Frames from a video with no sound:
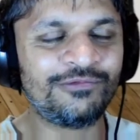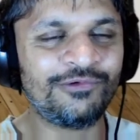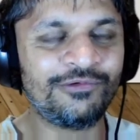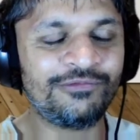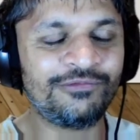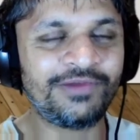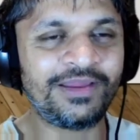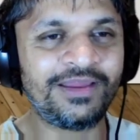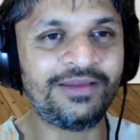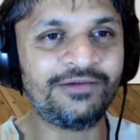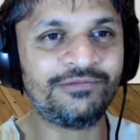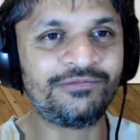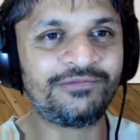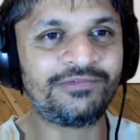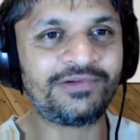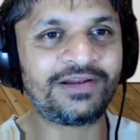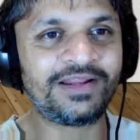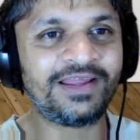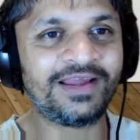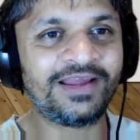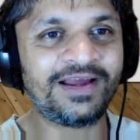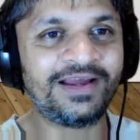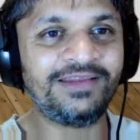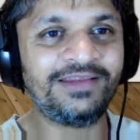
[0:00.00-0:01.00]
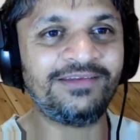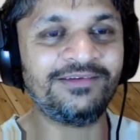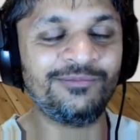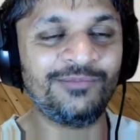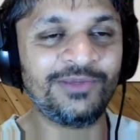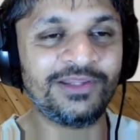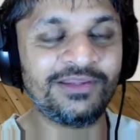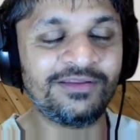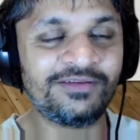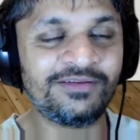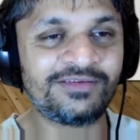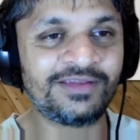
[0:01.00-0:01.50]
of every item
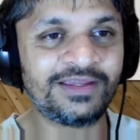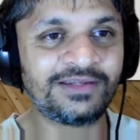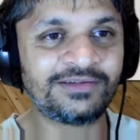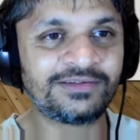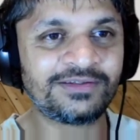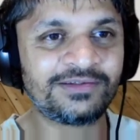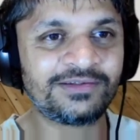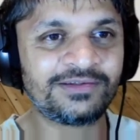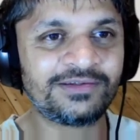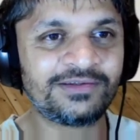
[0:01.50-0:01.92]
in the set.